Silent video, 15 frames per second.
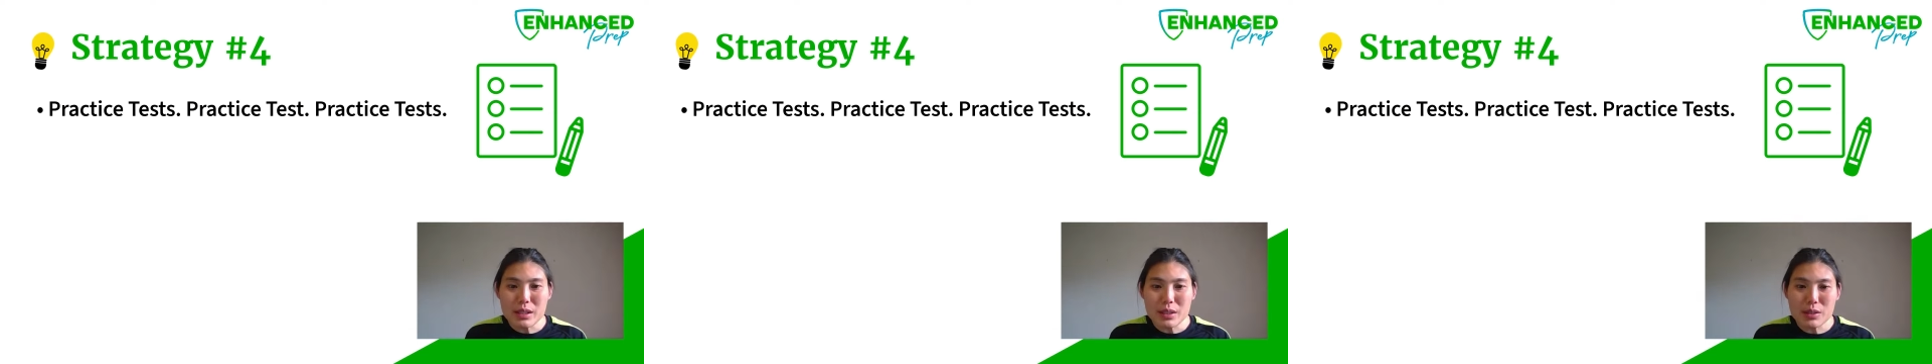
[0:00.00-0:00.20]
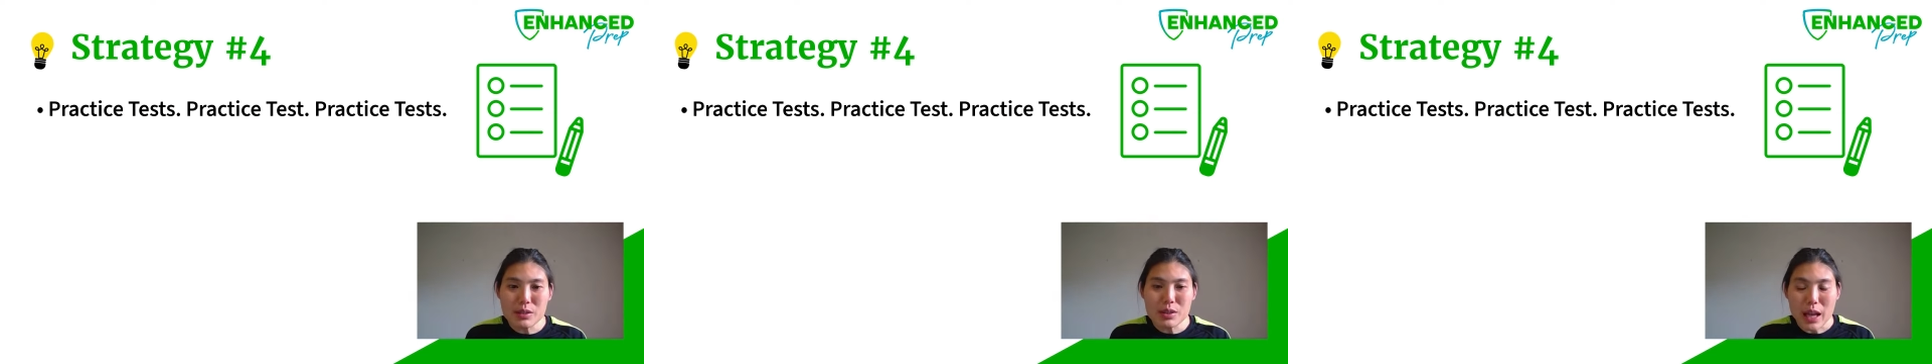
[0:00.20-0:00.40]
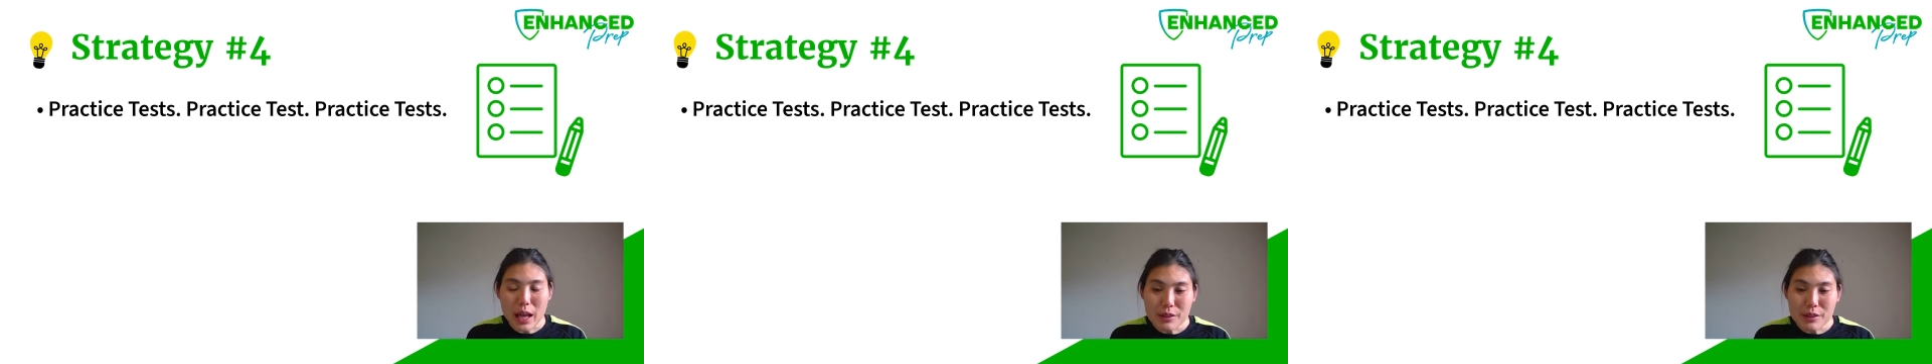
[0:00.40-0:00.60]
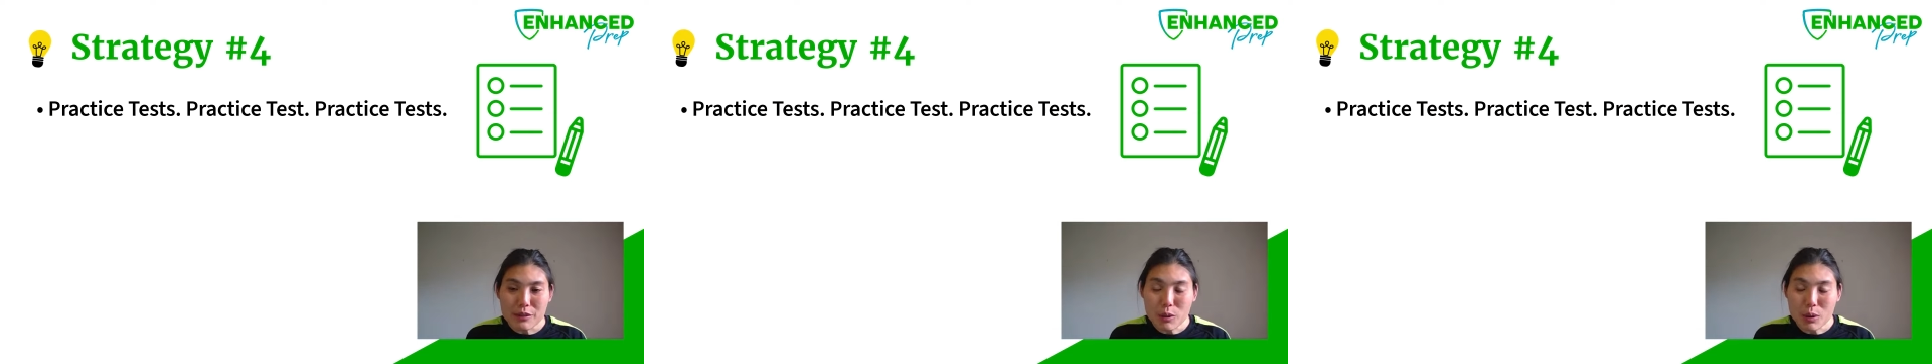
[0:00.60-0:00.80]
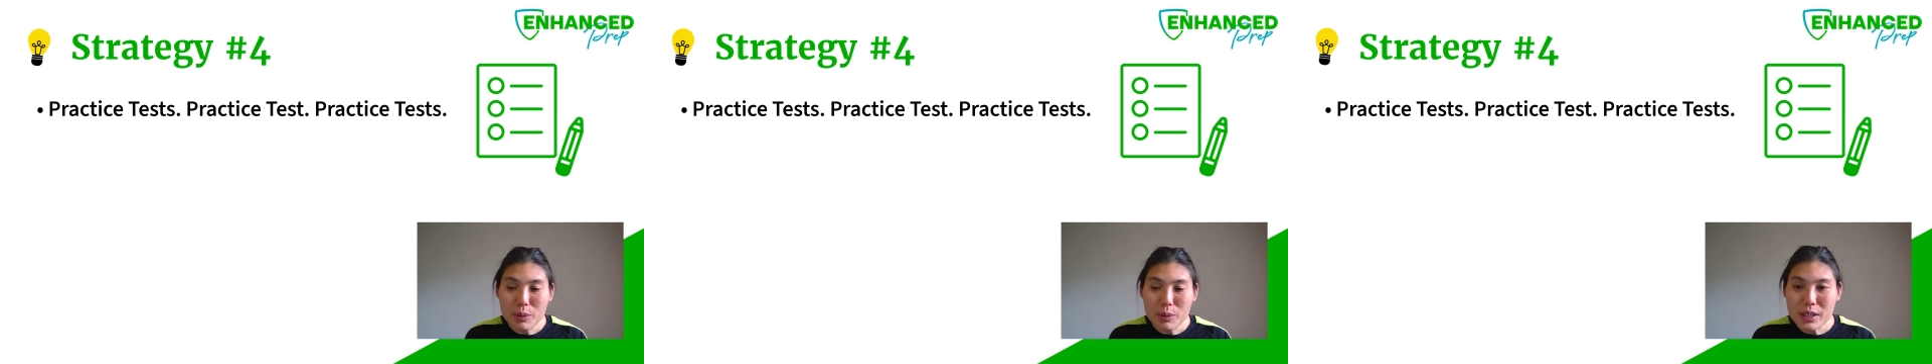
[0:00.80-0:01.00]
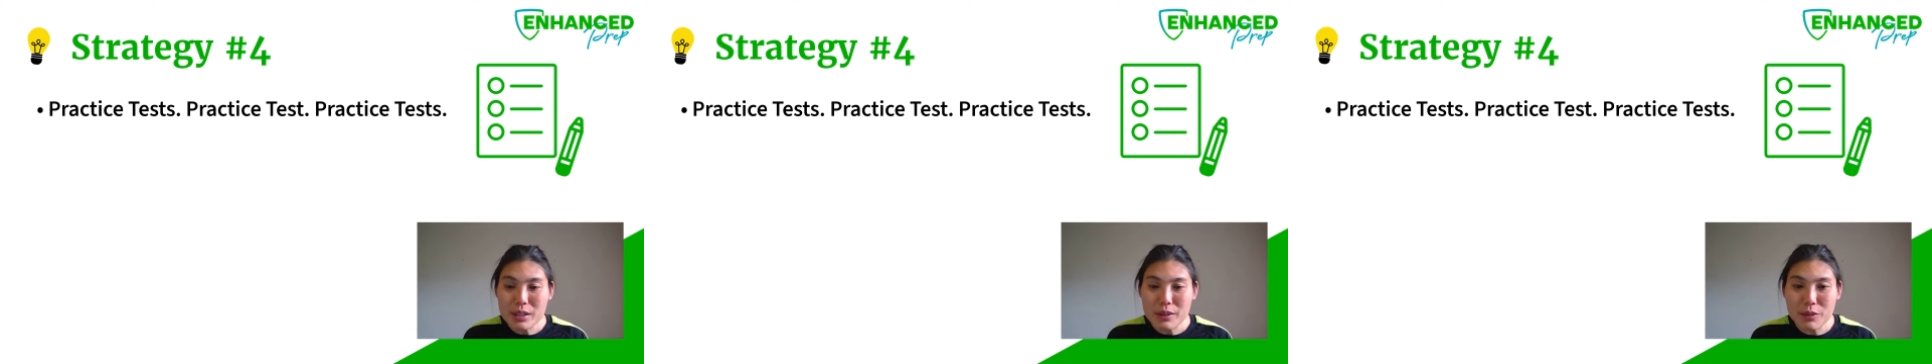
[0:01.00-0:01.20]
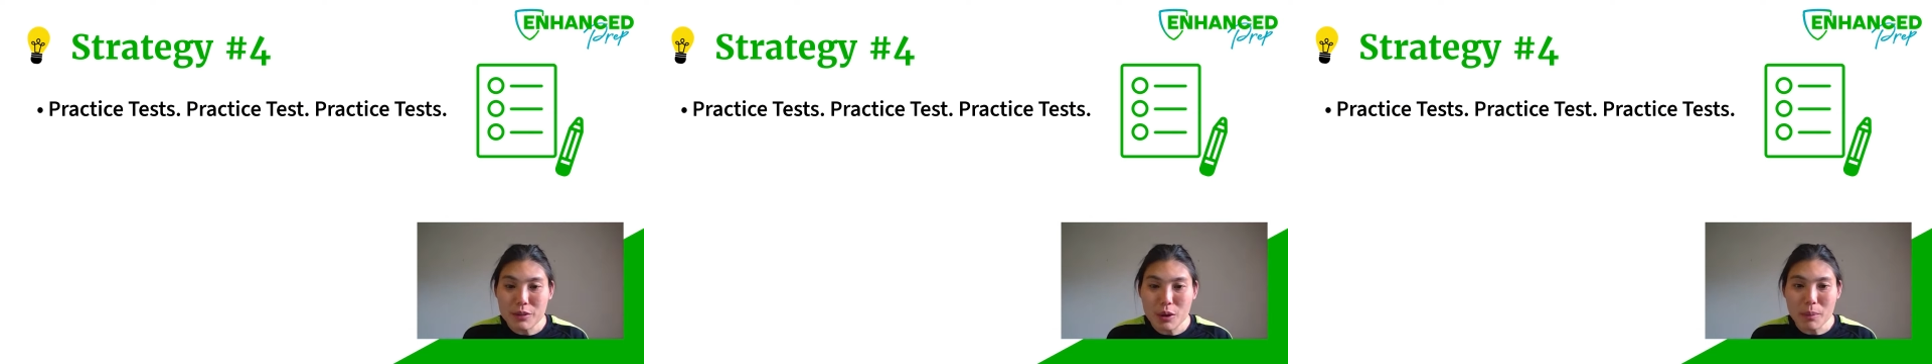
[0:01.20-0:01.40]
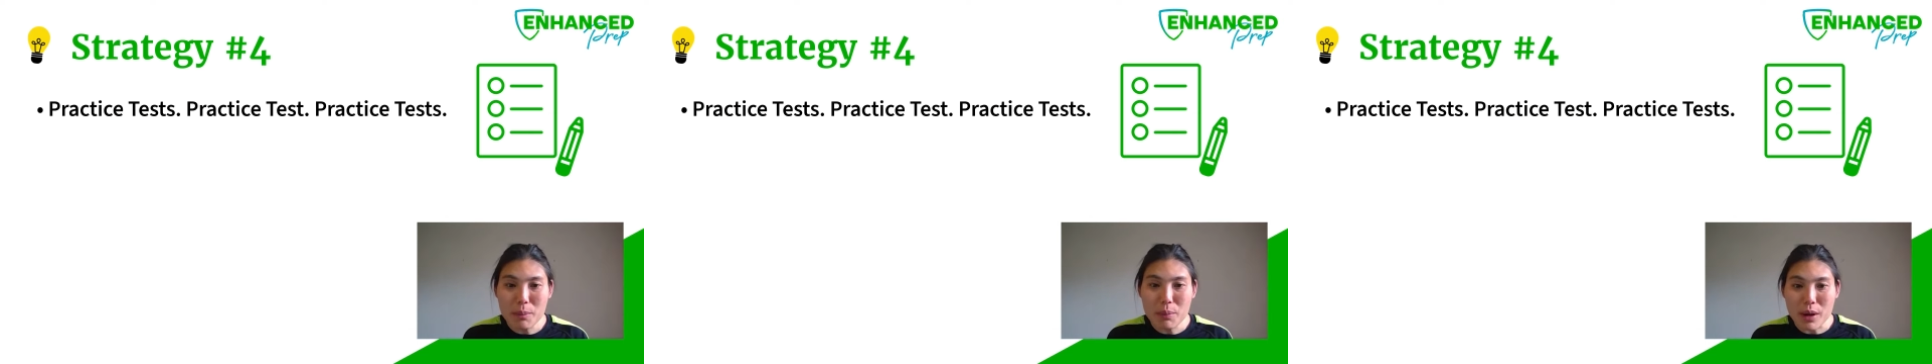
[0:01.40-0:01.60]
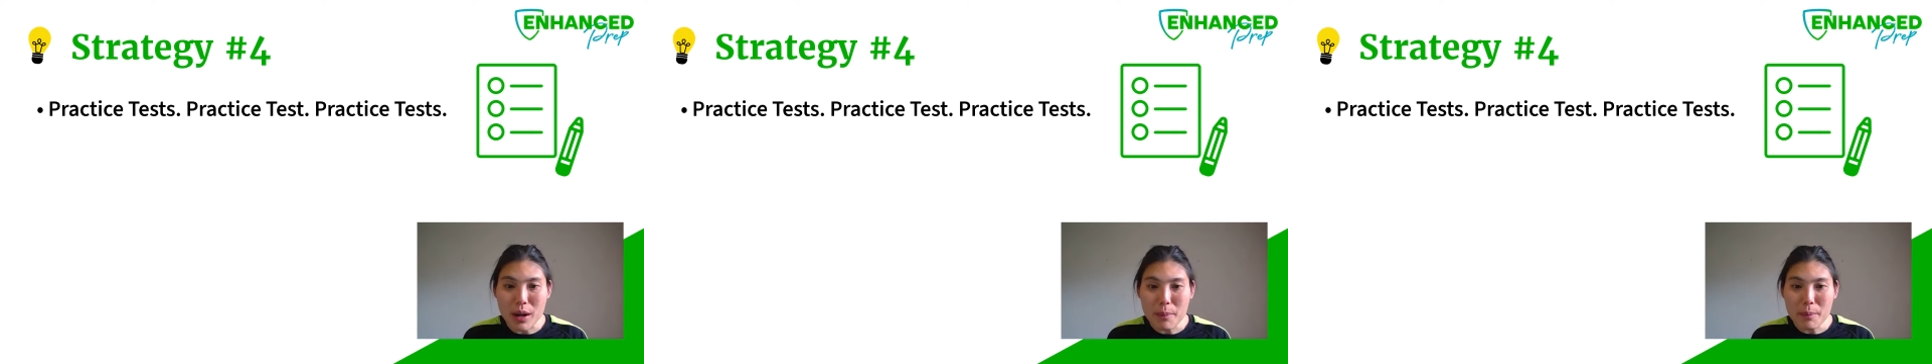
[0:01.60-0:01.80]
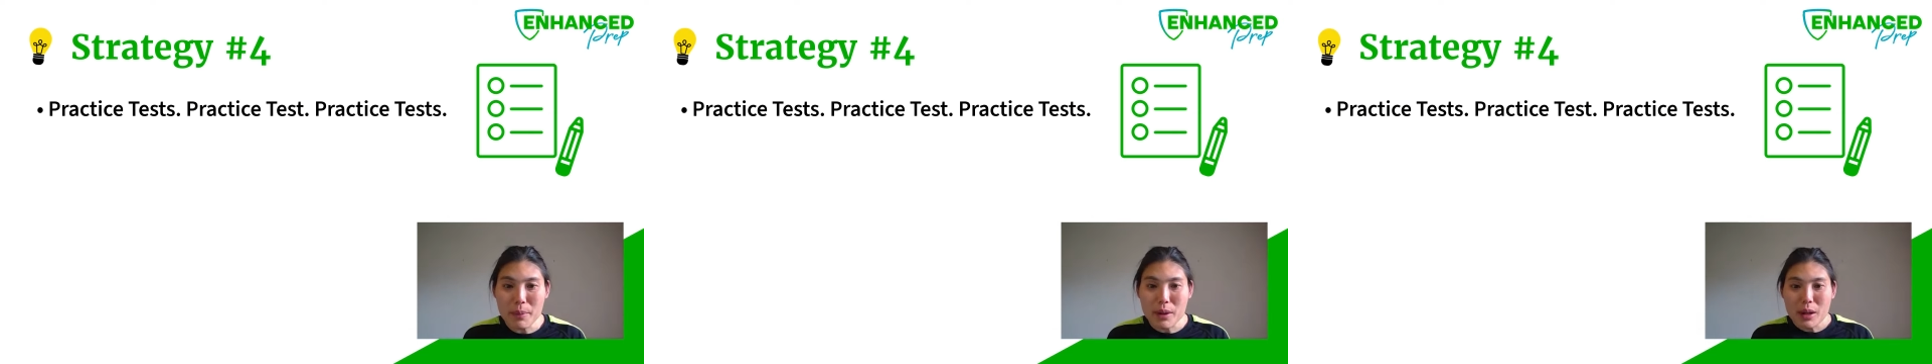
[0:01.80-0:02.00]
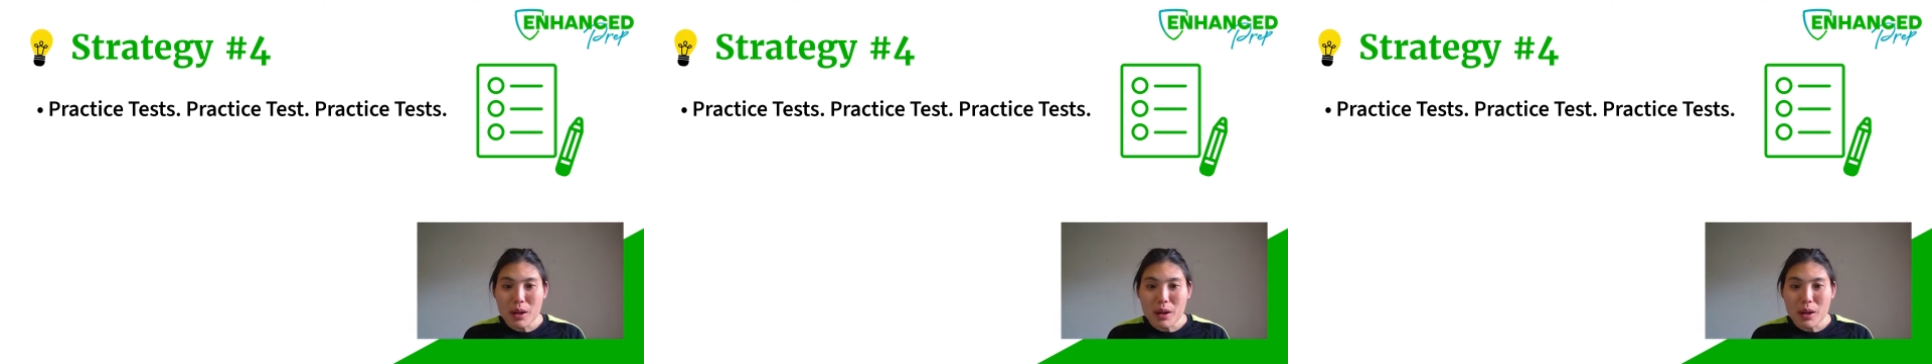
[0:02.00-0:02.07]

those last 4 weeks of your prep